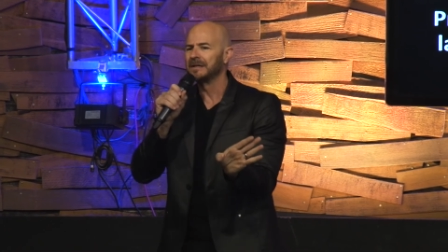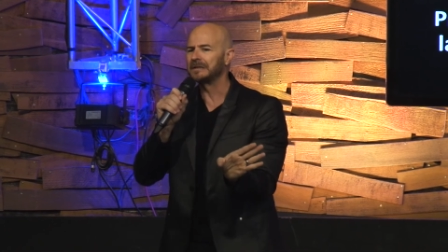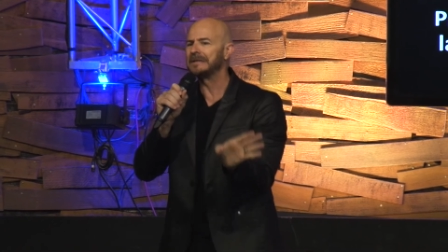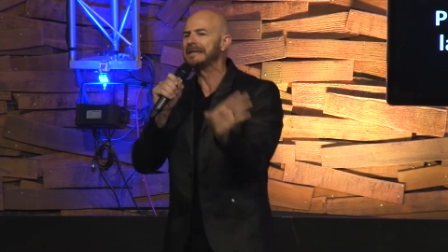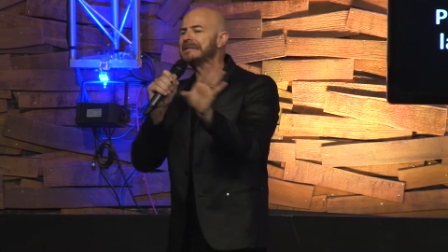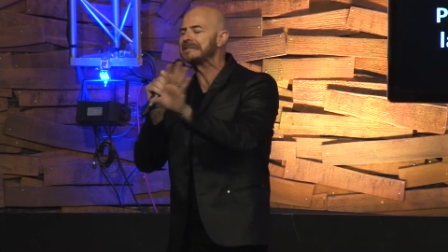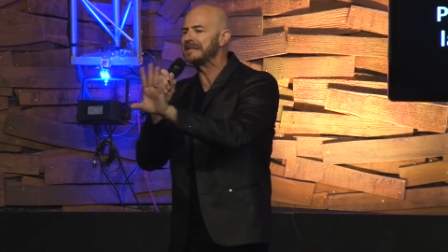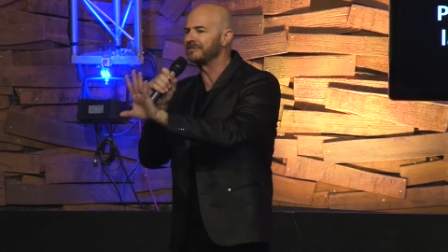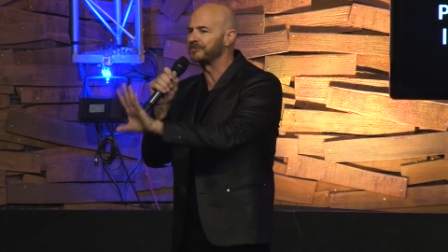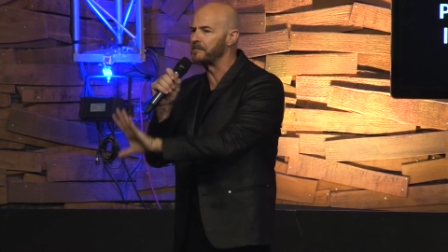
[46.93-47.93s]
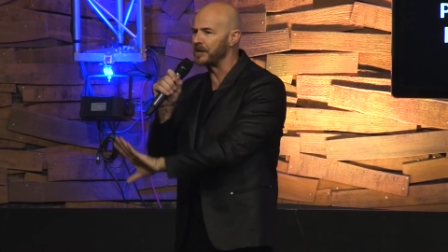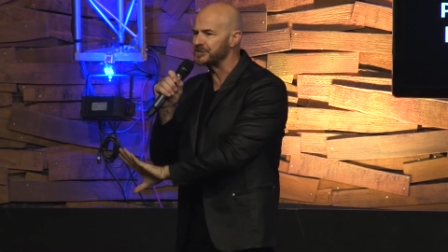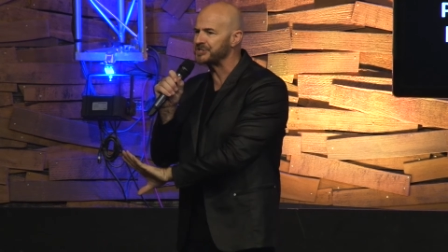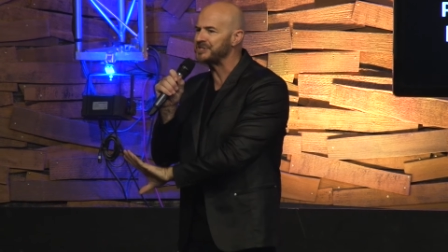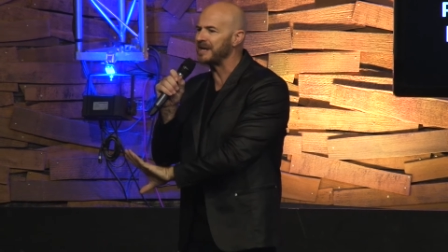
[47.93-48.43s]
cleansing from our
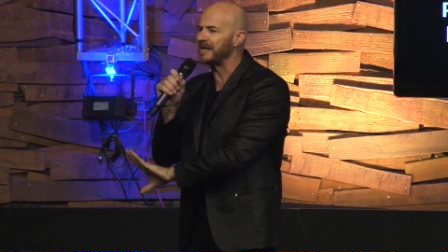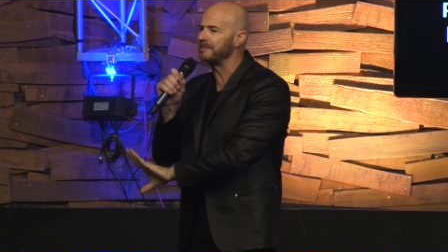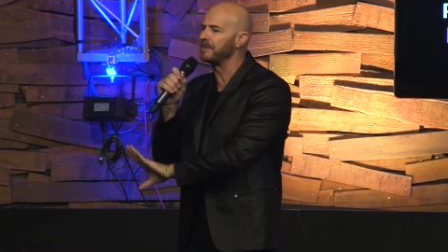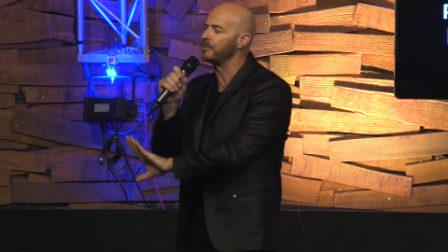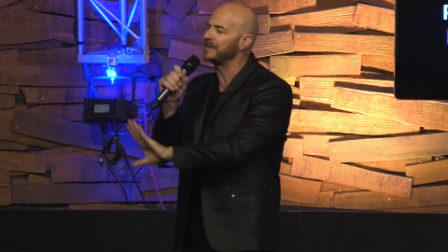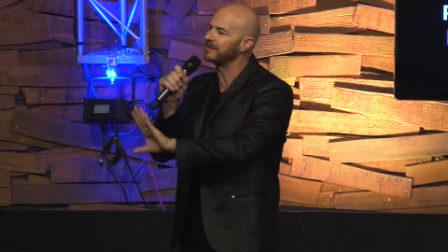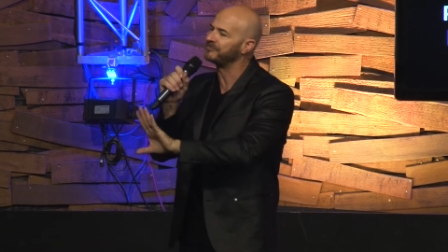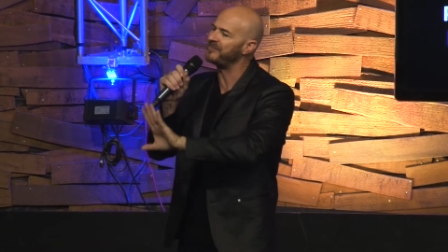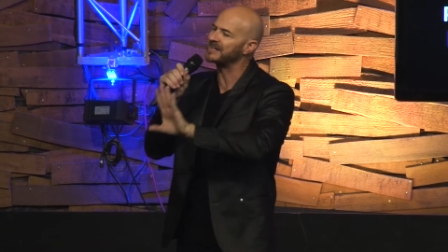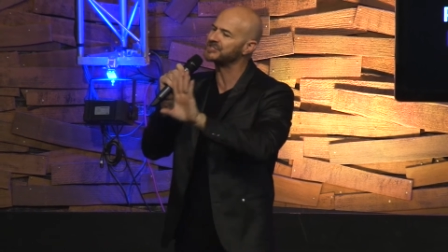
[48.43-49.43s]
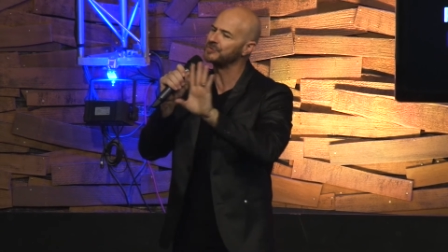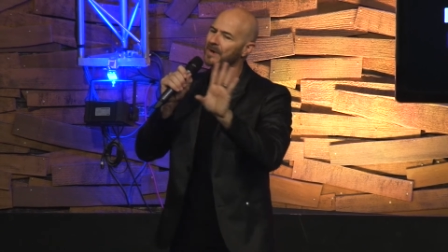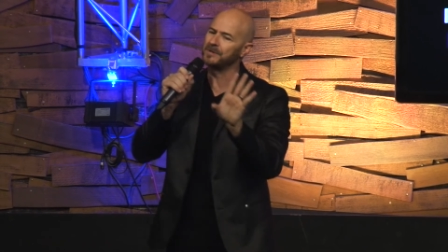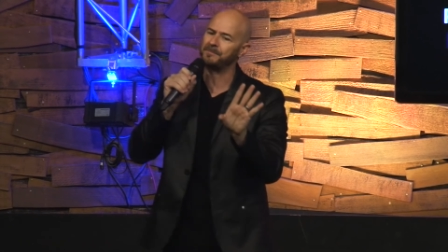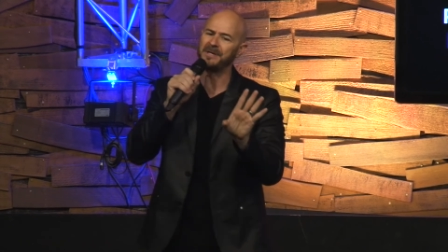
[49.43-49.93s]
sin, but we confess to
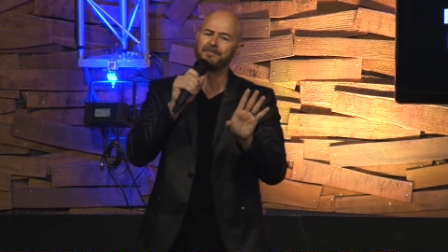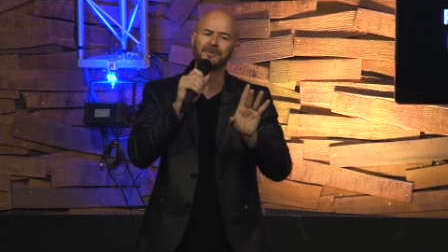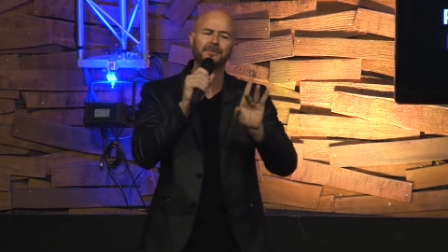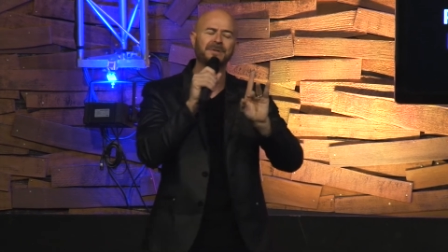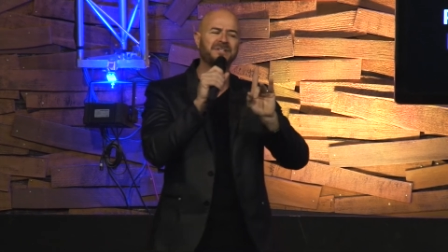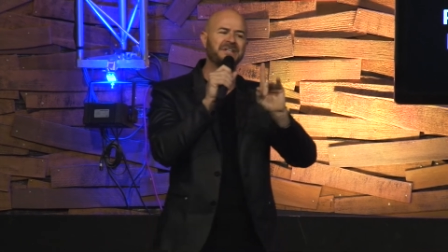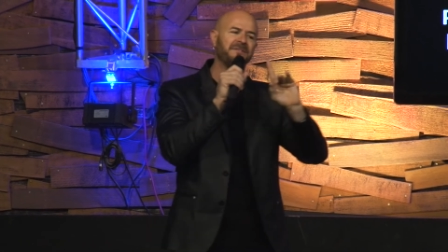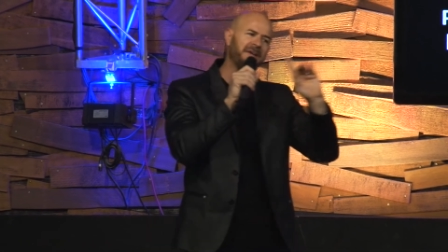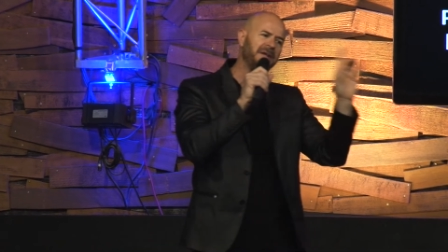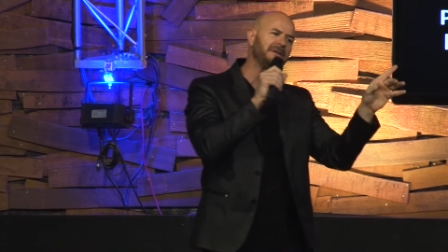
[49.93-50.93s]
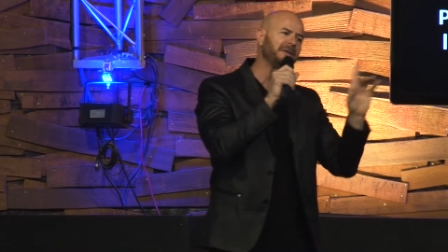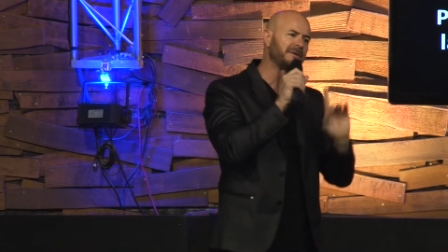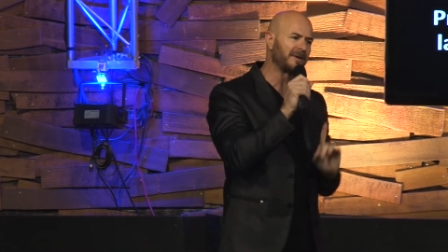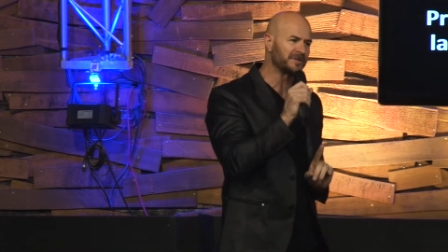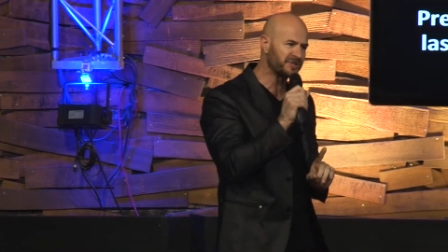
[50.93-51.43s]
other people to receive healing
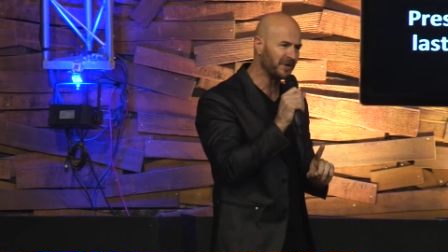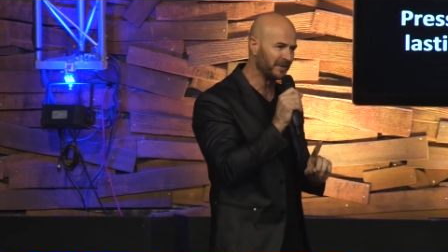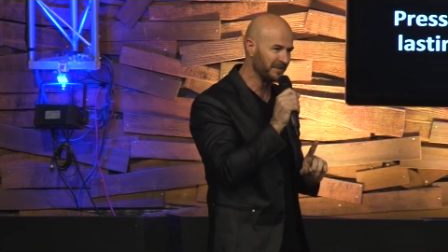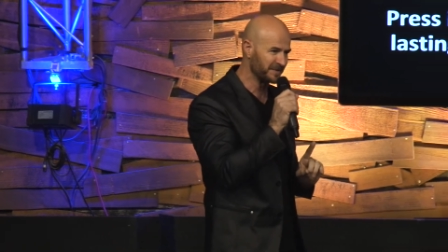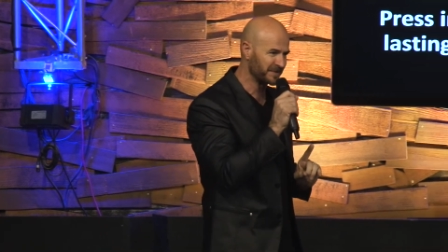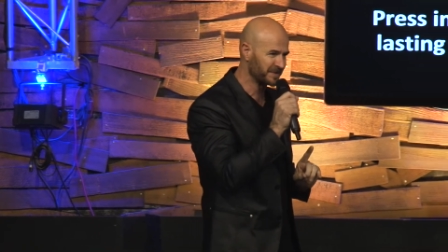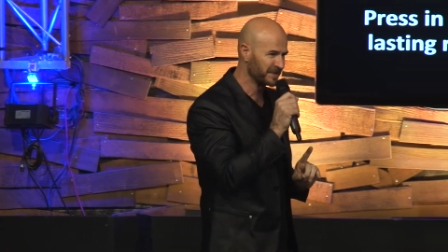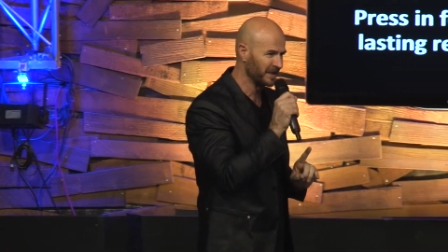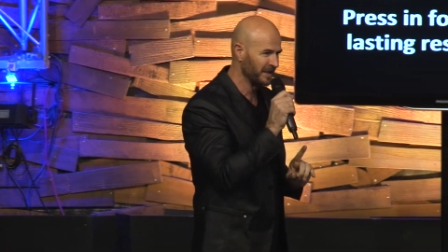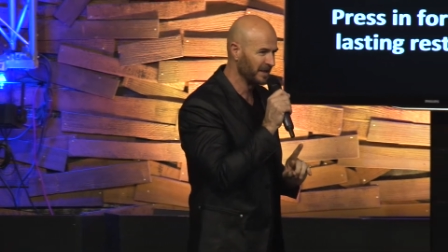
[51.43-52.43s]
of our souls.